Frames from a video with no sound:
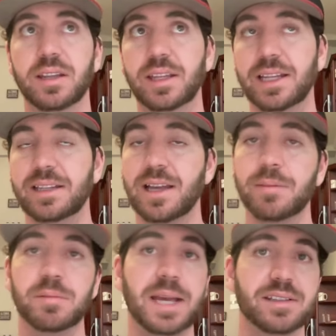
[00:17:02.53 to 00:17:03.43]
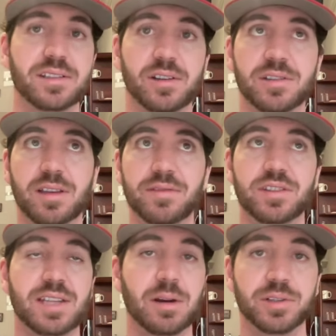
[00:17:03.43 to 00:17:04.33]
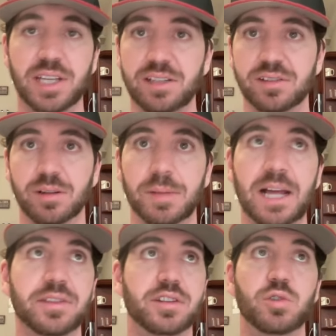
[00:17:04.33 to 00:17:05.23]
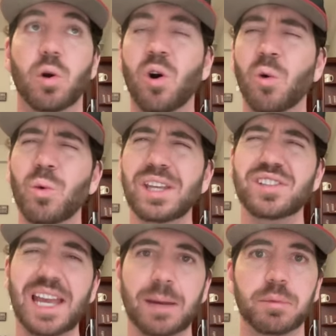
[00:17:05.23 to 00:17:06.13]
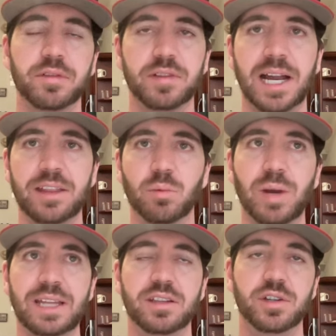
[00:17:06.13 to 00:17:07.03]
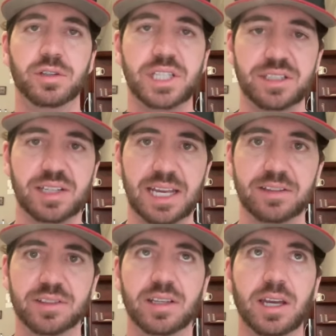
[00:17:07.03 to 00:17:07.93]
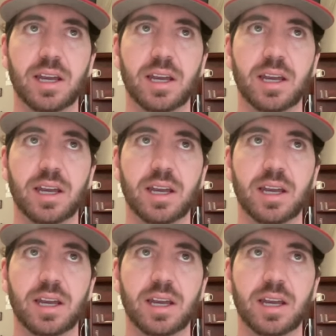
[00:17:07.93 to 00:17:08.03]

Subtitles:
Then that Diamondback series left a sour taste in their mouth, and you always amplify the way that your season ends.